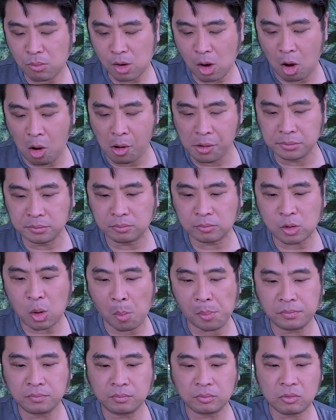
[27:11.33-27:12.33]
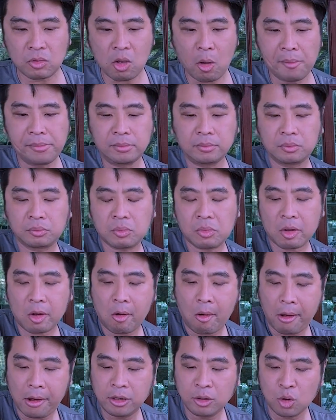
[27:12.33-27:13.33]
Oh.
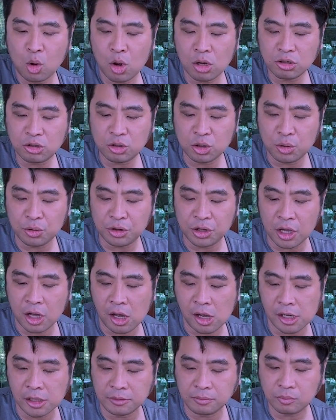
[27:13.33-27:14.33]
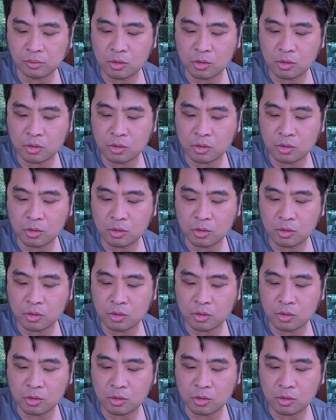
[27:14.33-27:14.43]
And also the